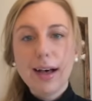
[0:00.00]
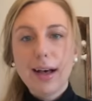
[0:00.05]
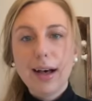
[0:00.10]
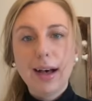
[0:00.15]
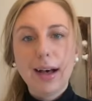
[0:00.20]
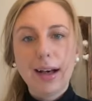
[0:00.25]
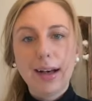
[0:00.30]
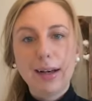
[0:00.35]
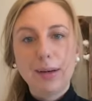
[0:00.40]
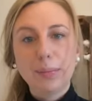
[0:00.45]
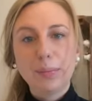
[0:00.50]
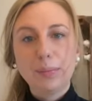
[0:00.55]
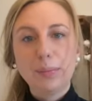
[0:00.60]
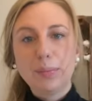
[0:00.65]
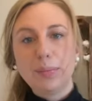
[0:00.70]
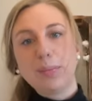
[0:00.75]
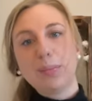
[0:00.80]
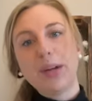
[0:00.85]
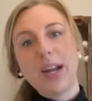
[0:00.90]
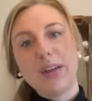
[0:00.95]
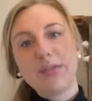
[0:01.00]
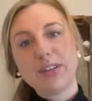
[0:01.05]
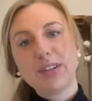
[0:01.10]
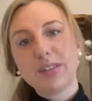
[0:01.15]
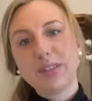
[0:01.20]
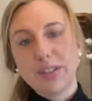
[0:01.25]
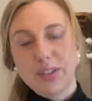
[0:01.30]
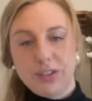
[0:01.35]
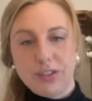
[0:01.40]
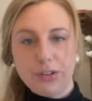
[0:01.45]
but every
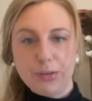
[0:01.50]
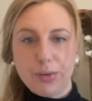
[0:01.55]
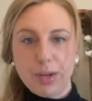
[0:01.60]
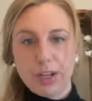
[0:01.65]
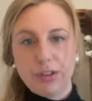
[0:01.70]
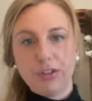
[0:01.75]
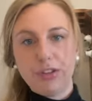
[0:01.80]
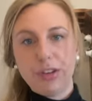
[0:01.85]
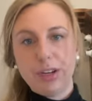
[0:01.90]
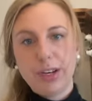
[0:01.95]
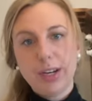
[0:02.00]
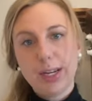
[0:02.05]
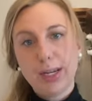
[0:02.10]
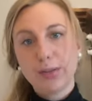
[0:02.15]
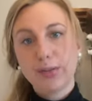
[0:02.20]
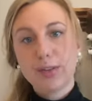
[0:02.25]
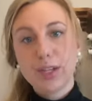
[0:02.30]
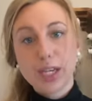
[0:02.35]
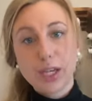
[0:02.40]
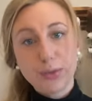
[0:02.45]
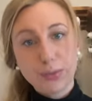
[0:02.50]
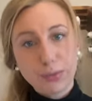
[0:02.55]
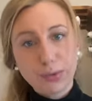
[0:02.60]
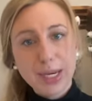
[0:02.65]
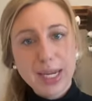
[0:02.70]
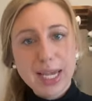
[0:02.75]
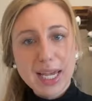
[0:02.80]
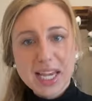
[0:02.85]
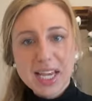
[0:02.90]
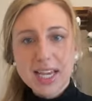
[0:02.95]
situation is
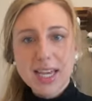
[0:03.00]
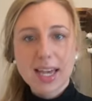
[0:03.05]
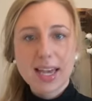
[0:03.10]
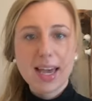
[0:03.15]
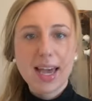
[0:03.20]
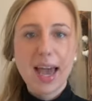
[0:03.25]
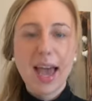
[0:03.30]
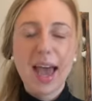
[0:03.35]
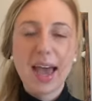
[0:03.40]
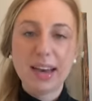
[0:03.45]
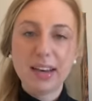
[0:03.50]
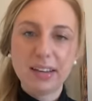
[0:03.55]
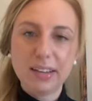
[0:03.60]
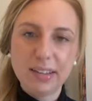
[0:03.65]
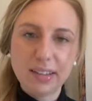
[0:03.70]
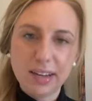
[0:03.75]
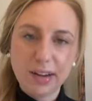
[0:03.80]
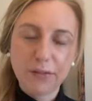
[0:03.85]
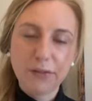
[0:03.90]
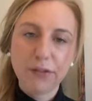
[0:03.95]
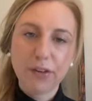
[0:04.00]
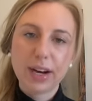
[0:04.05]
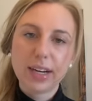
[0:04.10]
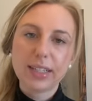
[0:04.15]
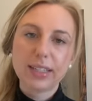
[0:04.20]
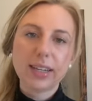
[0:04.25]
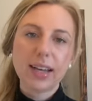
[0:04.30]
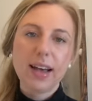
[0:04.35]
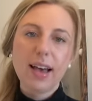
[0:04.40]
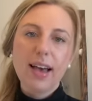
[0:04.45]
unique and
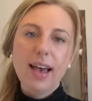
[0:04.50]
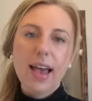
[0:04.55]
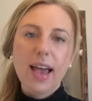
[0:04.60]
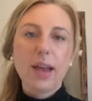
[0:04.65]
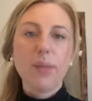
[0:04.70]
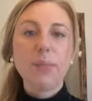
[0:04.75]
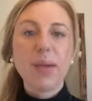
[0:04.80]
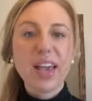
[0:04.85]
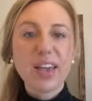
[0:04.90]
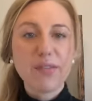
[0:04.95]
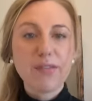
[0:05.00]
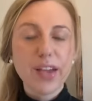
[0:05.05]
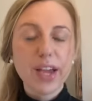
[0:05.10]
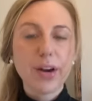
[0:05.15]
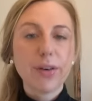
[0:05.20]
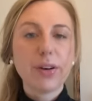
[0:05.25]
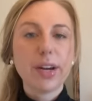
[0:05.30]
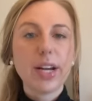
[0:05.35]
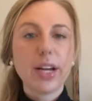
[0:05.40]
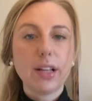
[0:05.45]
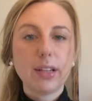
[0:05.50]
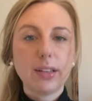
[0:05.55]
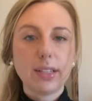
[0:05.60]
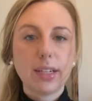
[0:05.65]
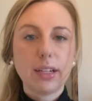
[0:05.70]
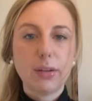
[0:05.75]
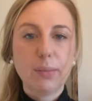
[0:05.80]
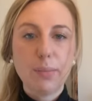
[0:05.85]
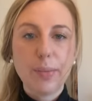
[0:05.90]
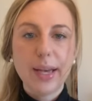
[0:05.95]
different and may vary a
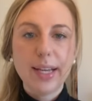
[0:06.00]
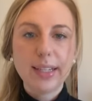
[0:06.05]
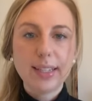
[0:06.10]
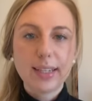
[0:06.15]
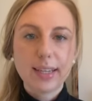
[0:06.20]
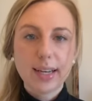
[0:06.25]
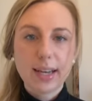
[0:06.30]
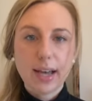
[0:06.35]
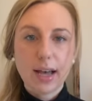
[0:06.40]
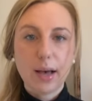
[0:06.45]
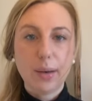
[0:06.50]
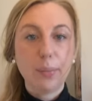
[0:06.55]
little bit,